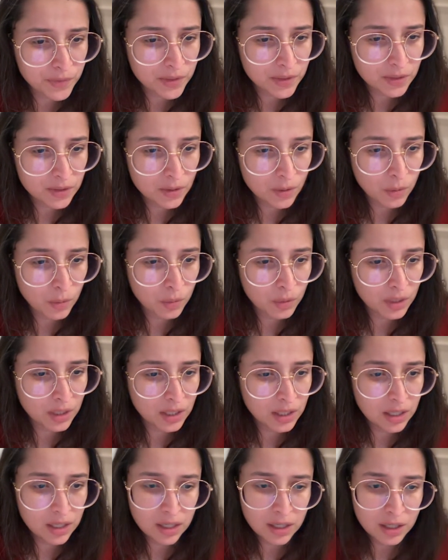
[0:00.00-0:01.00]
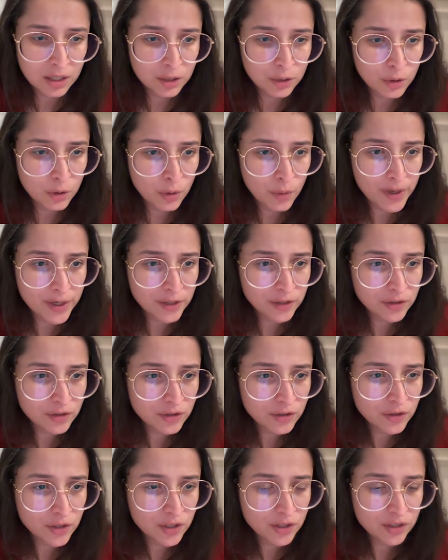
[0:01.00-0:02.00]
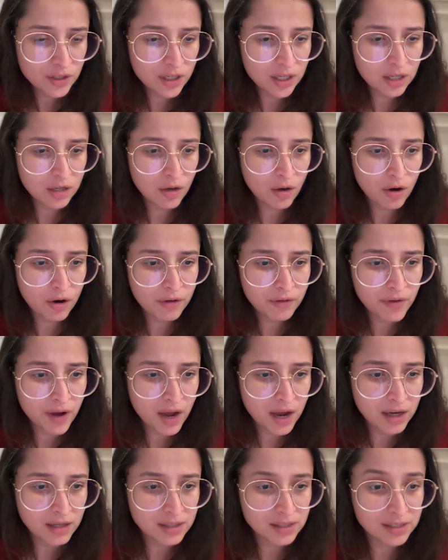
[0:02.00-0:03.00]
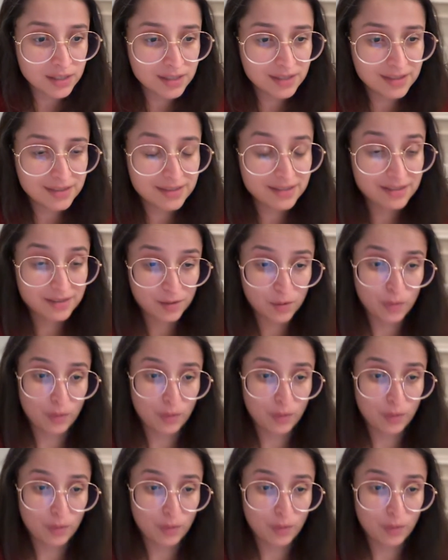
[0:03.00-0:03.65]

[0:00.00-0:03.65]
No, no questions, just a lot of hearts.